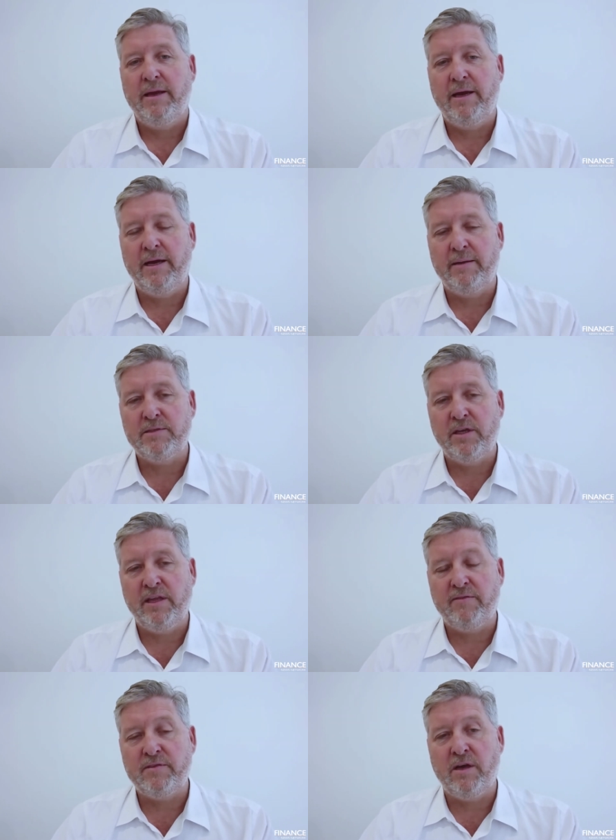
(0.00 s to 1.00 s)
Uh, so
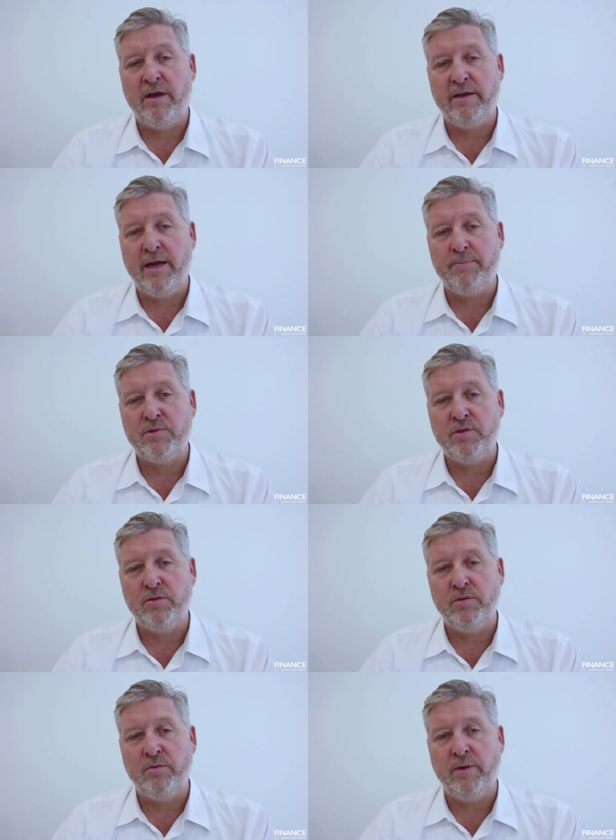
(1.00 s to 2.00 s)
they've signed up
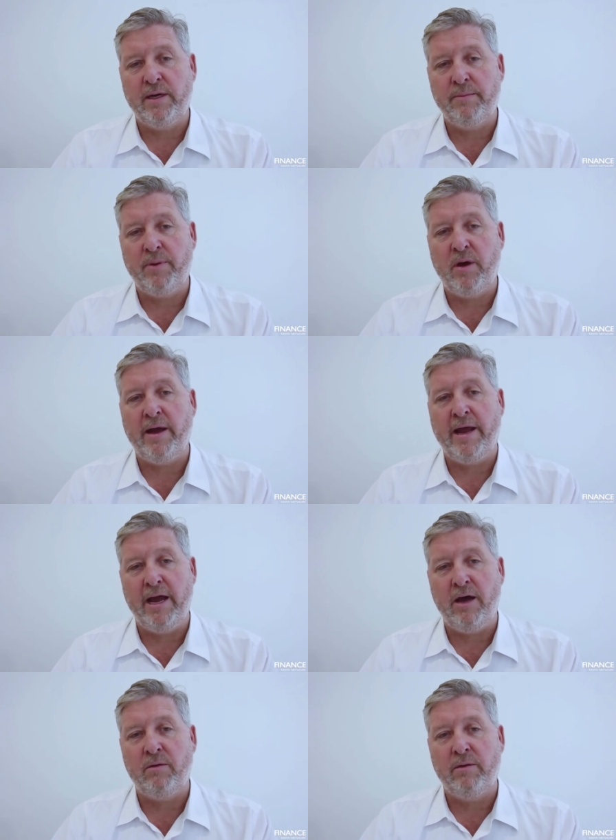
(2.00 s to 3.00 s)
to uh, buy
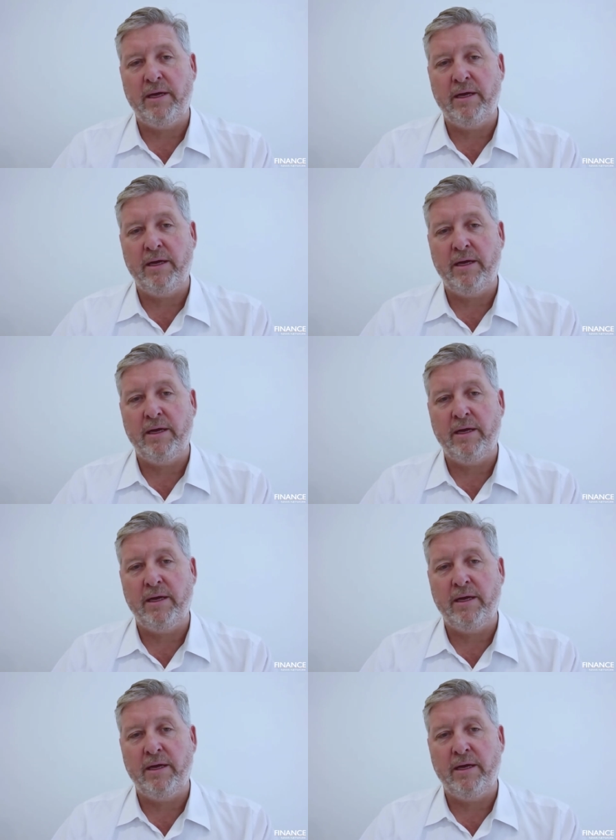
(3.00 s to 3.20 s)
our,